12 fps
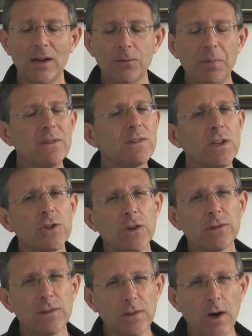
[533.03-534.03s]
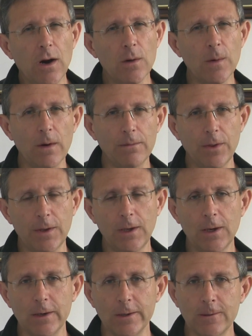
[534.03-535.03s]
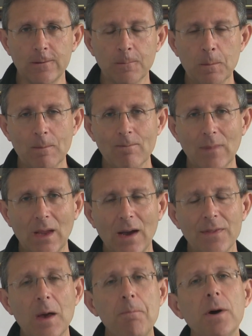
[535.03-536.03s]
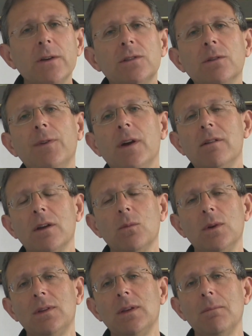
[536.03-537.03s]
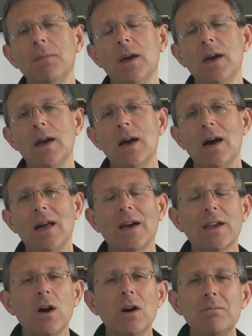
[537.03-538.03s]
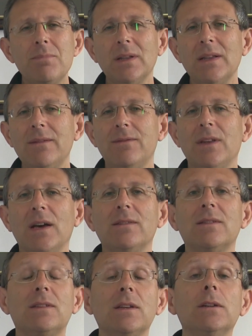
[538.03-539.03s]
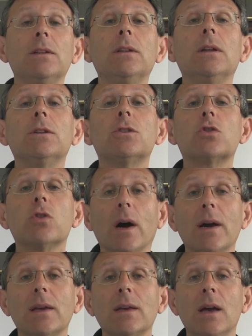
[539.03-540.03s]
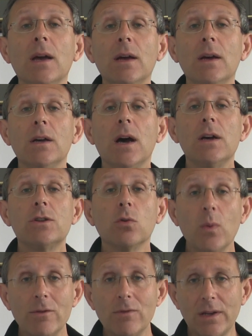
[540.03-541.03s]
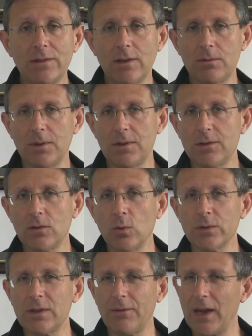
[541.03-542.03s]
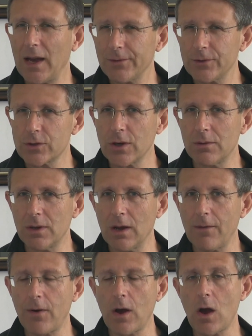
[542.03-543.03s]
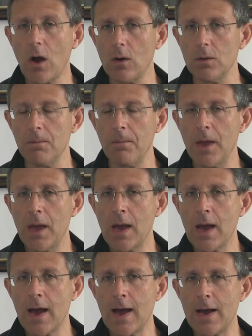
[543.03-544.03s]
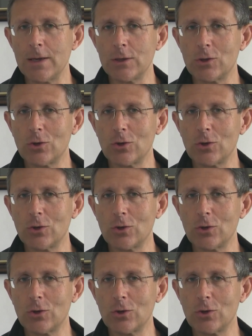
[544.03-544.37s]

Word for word: has been such a star over the years and they're persevering with him and I can't believe they're still trying uh, to win races with this horse if he hasn't shown enough at home uh,